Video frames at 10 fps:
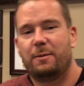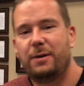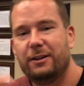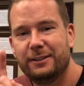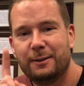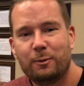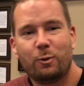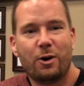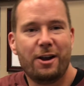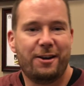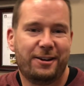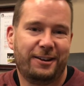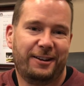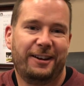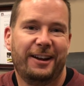Policy number 1
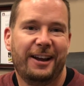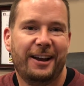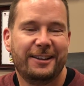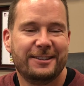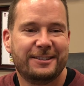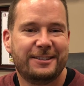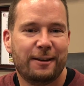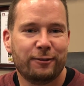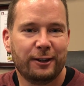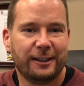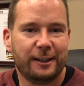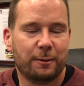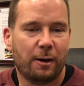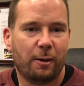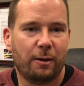is definitely
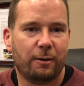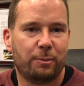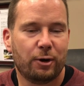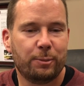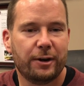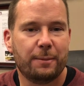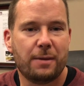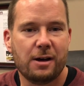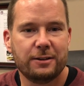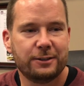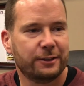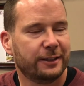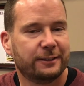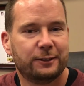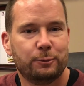appropriate monitoring
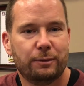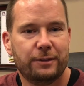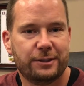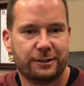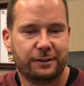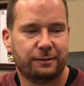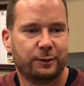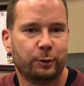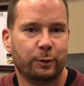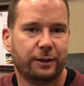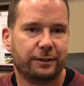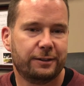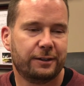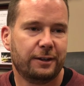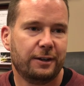and supervision of students.